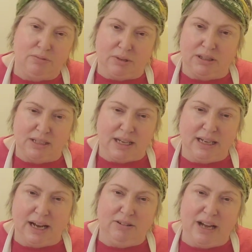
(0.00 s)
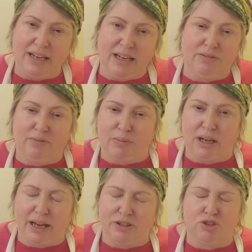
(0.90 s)
take out any of
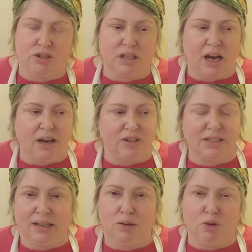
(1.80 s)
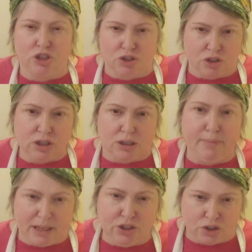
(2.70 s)
extra dye. The second wash just going to make
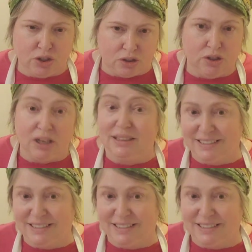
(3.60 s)
sure it